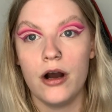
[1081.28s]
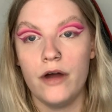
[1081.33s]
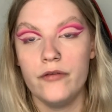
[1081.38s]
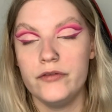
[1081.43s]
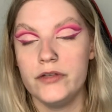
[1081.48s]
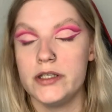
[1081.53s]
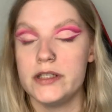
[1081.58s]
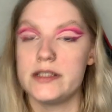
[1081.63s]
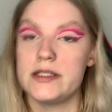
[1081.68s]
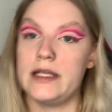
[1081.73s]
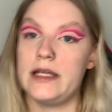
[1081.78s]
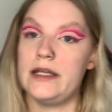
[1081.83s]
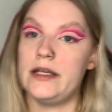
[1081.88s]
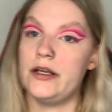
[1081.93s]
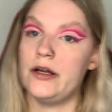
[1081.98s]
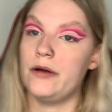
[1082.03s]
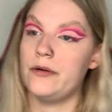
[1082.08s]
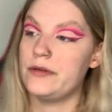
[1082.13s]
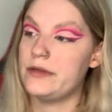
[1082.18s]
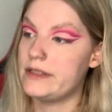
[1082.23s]
Obviously,
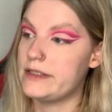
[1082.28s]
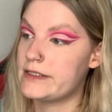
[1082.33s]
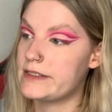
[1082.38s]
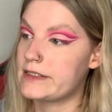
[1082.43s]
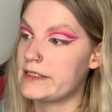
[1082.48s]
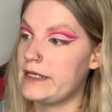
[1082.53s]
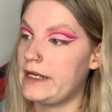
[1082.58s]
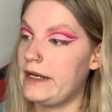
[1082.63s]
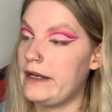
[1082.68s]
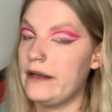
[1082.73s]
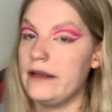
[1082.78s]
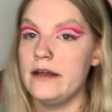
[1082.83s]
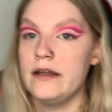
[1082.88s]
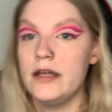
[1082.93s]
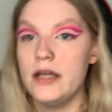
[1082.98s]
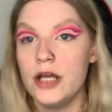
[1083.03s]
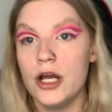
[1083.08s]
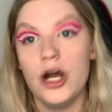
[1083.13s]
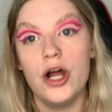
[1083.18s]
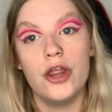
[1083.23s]
you know, the skin
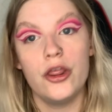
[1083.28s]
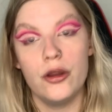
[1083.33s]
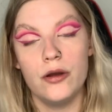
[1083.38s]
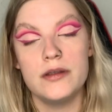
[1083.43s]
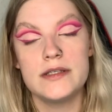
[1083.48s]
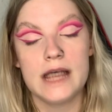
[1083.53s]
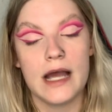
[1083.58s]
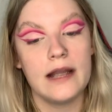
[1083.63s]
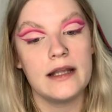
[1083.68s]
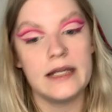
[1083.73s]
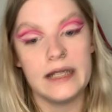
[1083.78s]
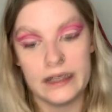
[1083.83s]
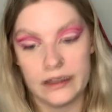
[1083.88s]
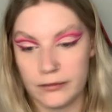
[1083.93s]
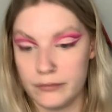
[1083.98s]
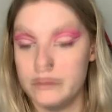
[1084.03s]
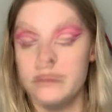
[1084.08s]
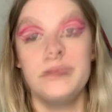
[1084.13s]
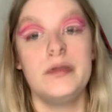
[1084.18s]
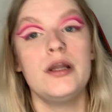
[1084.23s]
that was
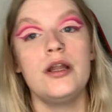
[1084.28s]
hanging